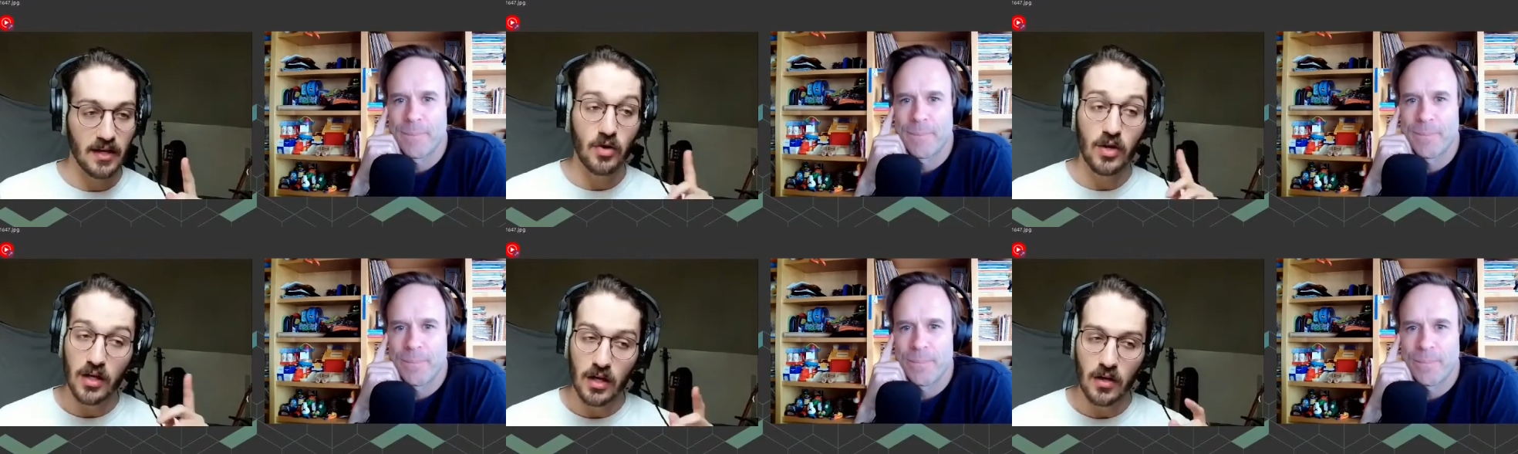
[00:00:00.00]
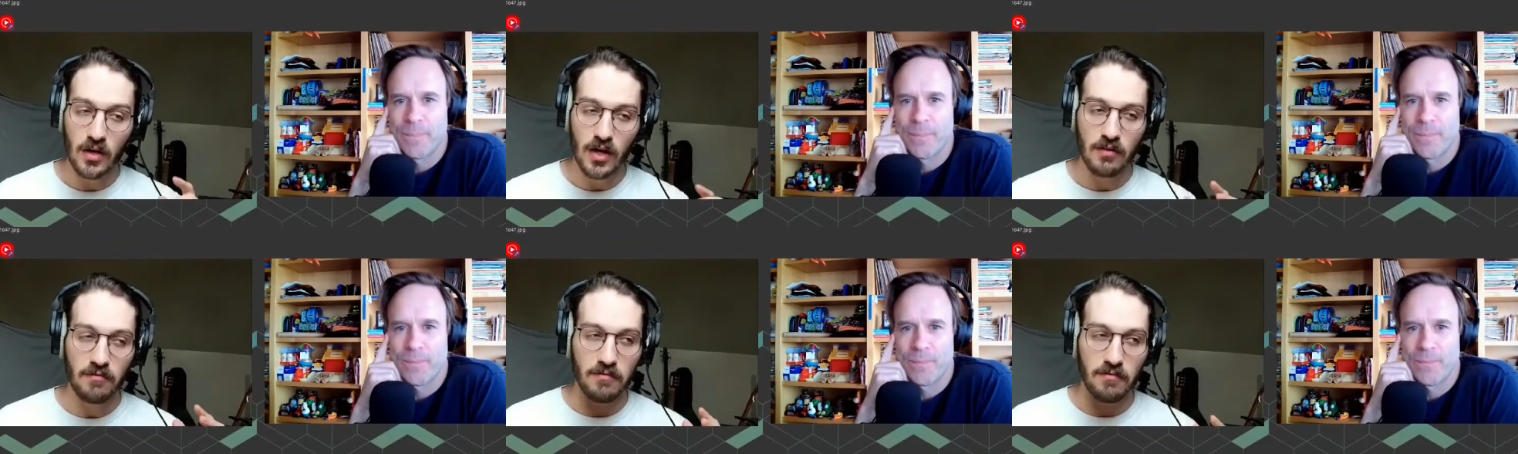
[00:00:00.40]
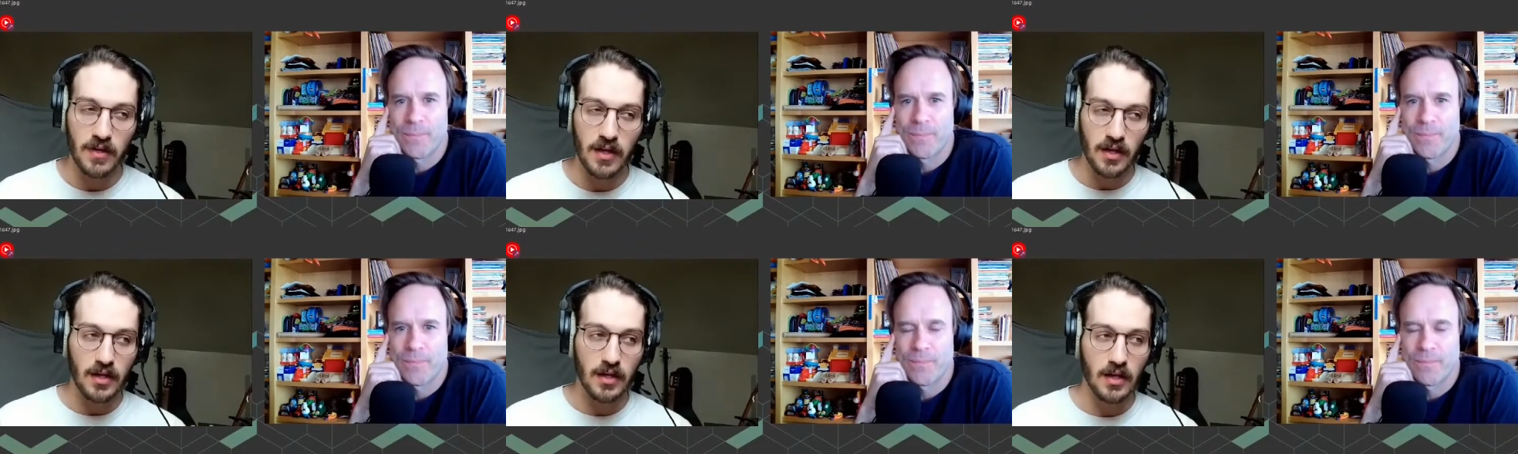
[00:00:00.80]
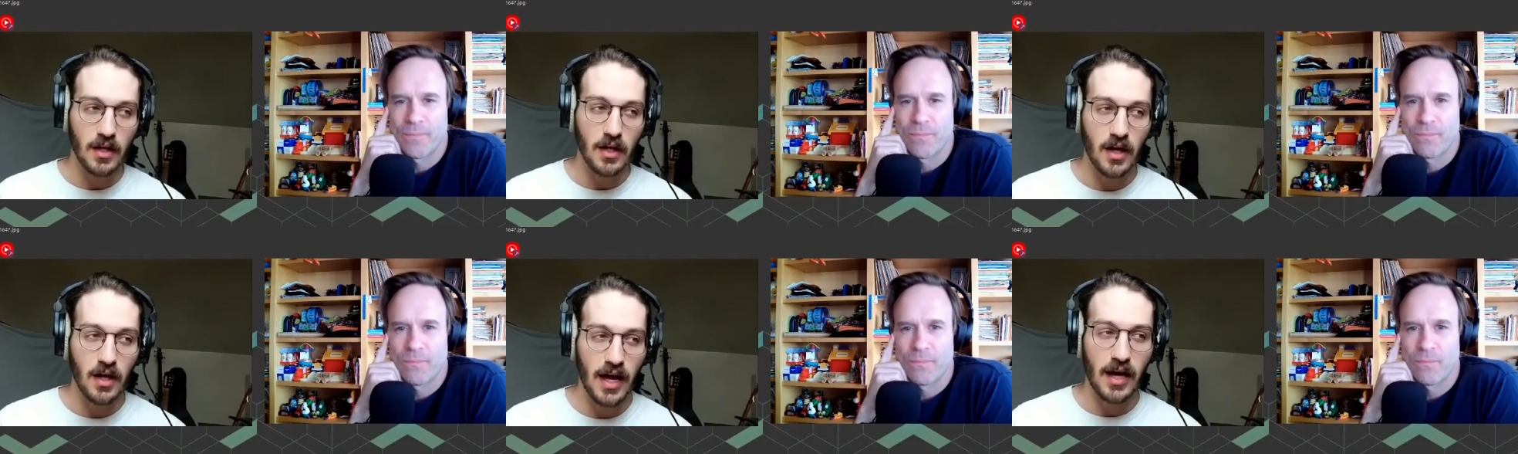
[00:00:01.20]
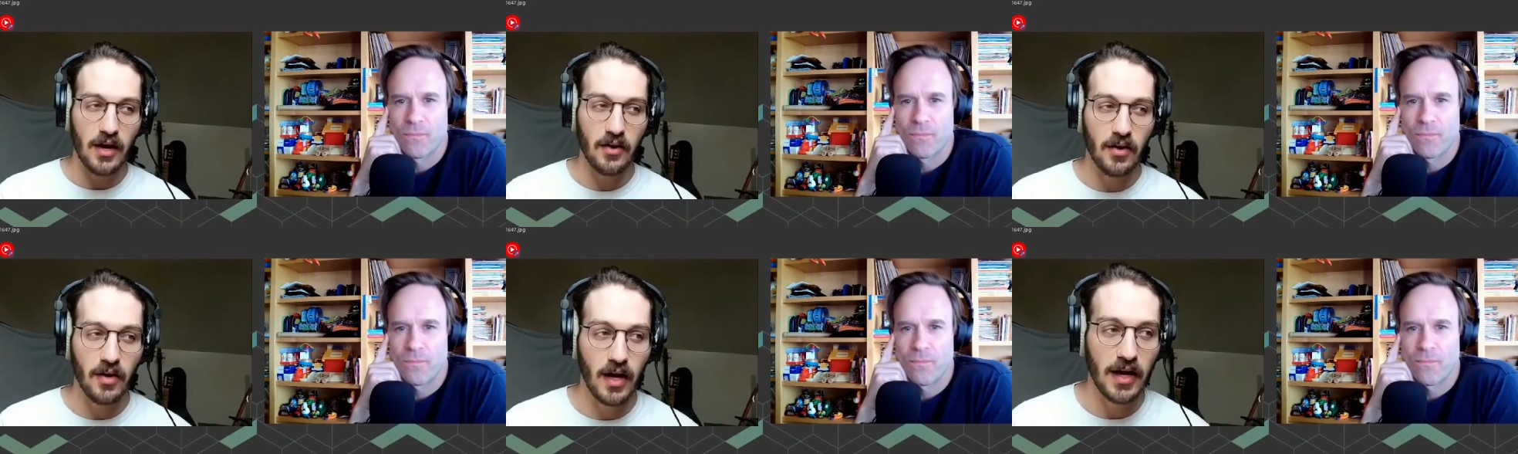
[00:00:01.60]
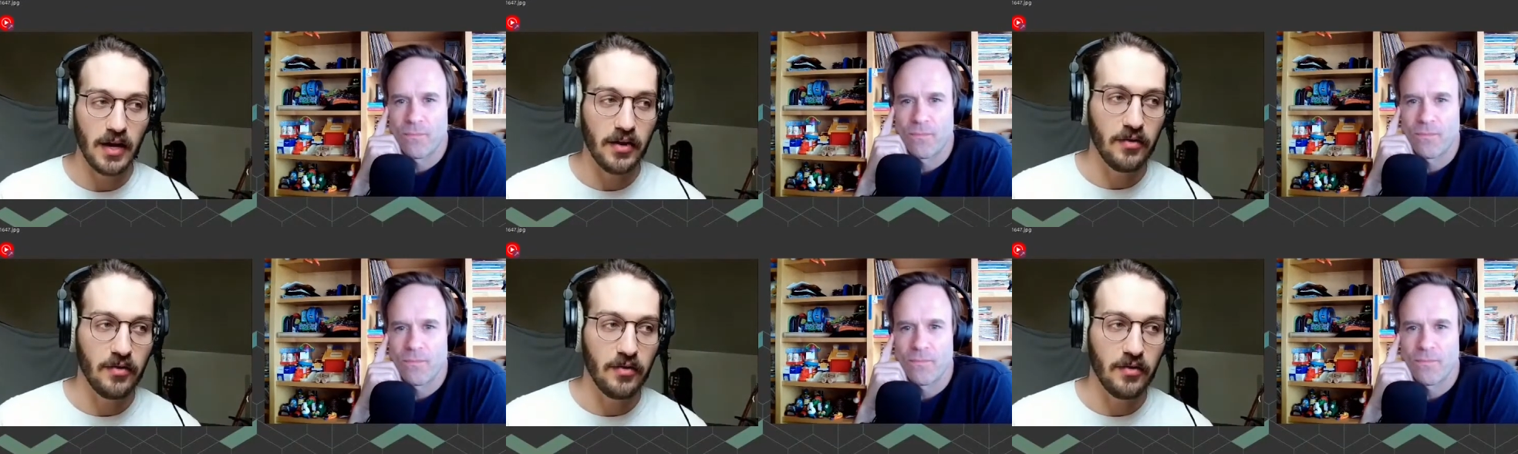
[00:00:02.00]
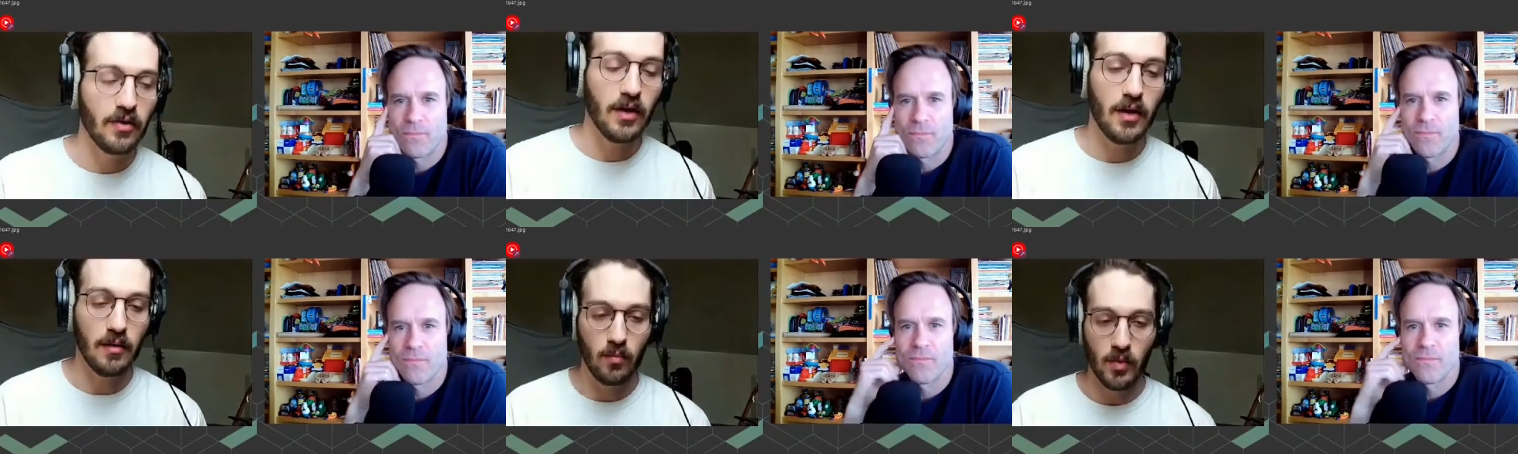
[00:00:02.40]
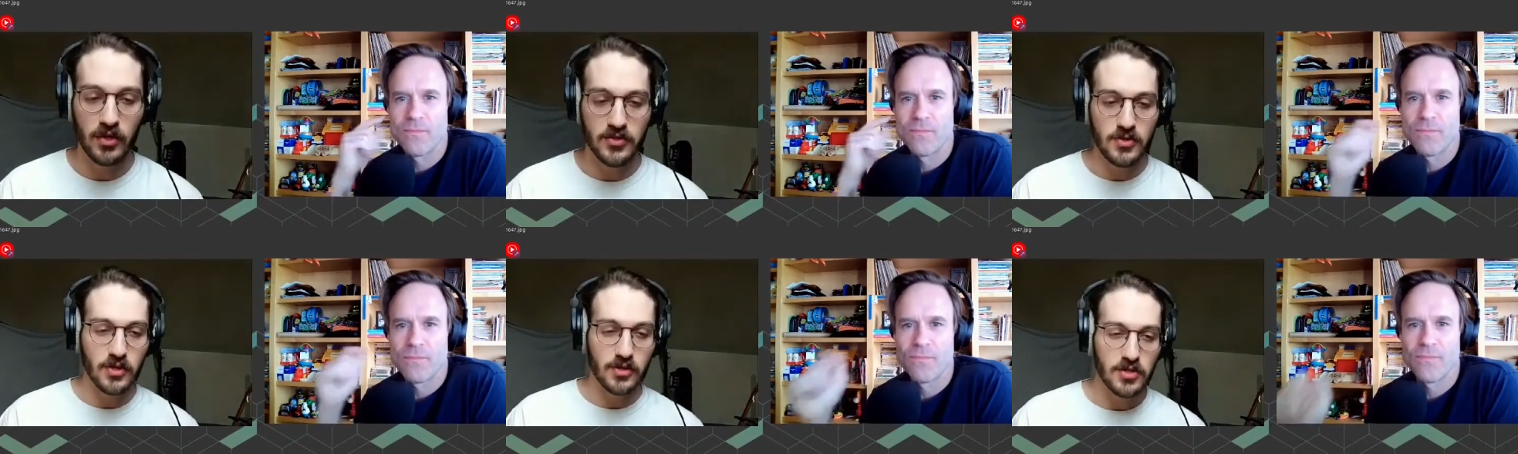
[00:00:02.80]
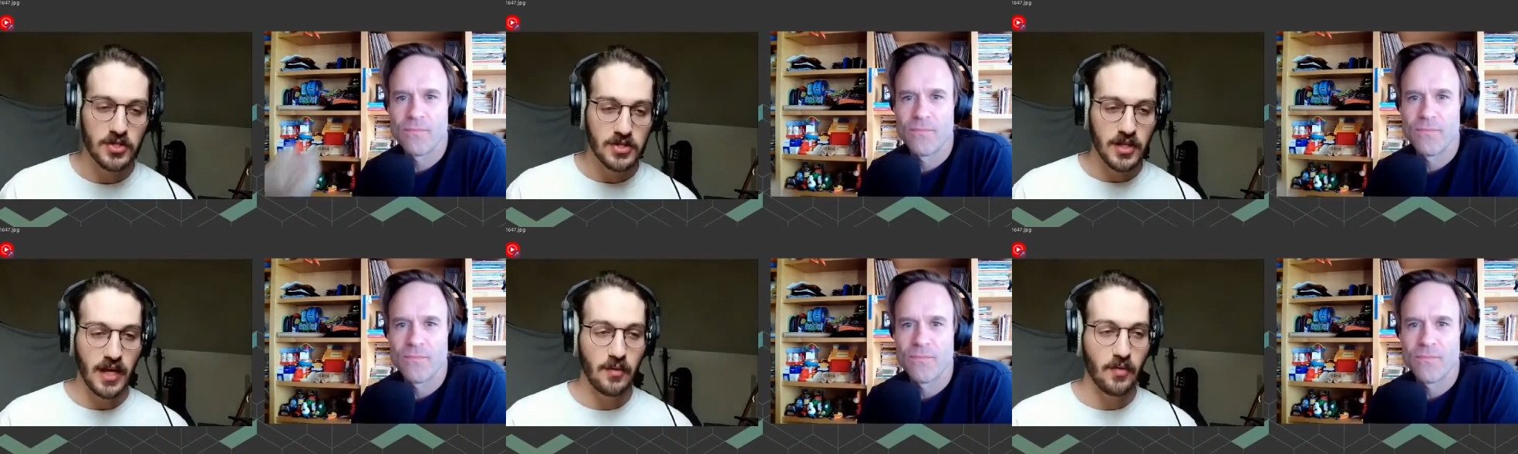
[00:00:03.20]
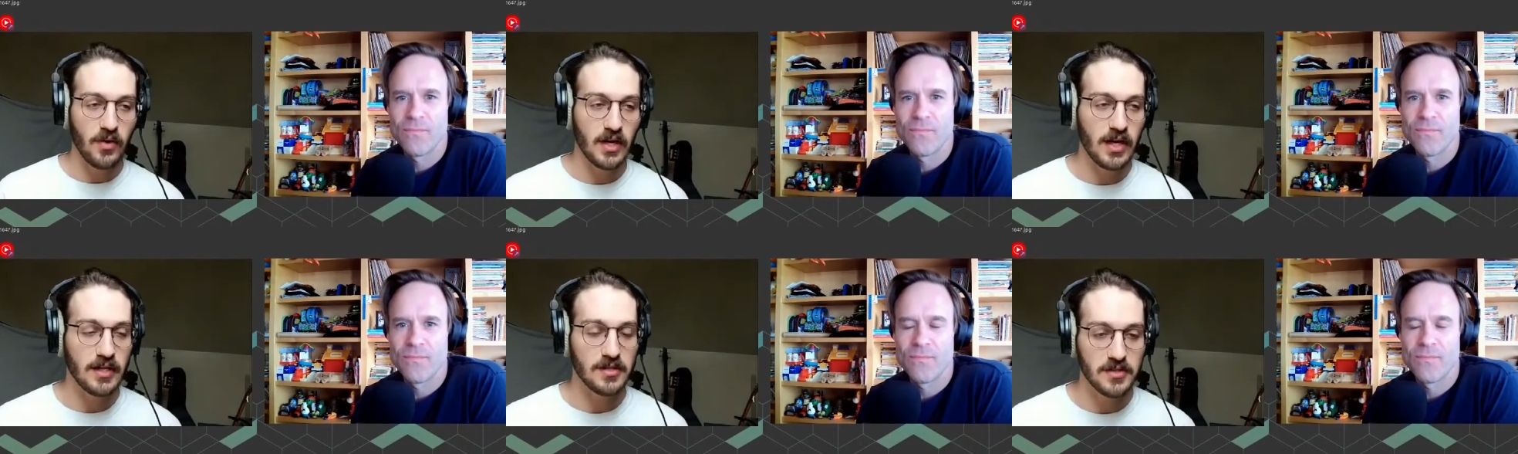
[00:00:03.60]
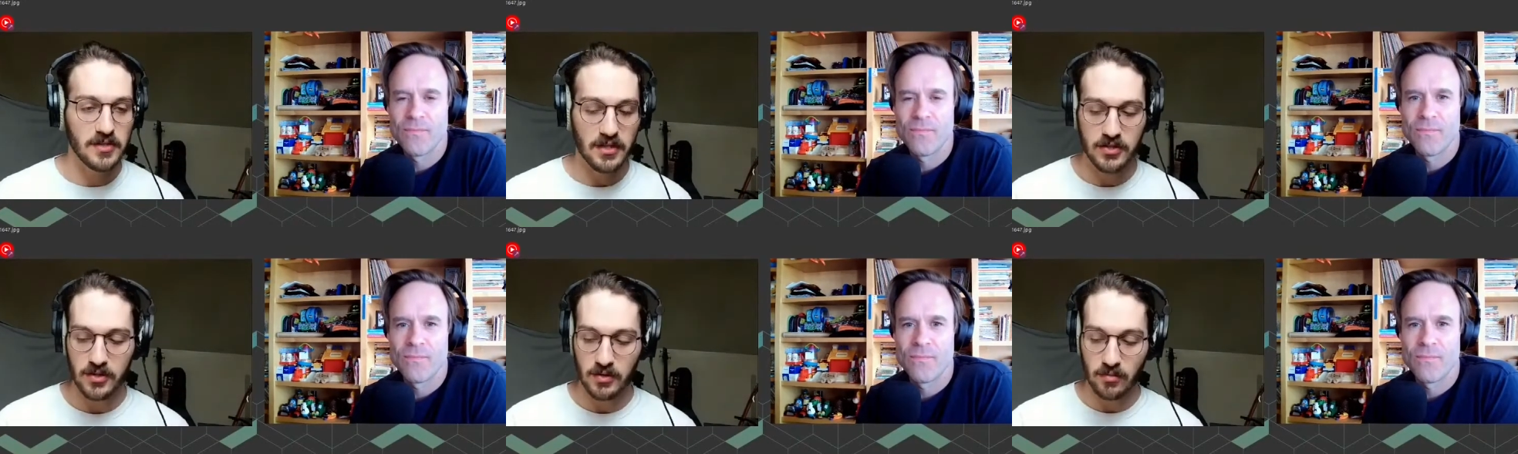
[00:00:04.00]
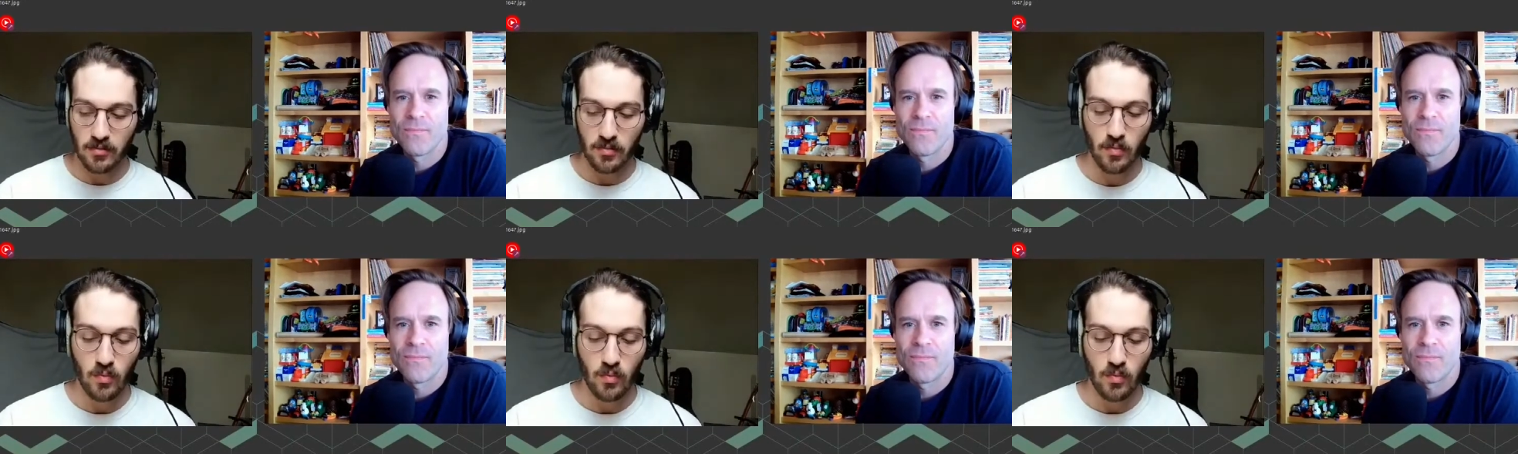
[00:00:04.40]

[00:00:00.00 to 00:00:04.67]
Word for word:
Speaker 1: You can hear it and feel it, and and uh, once you understand what it is, essentially,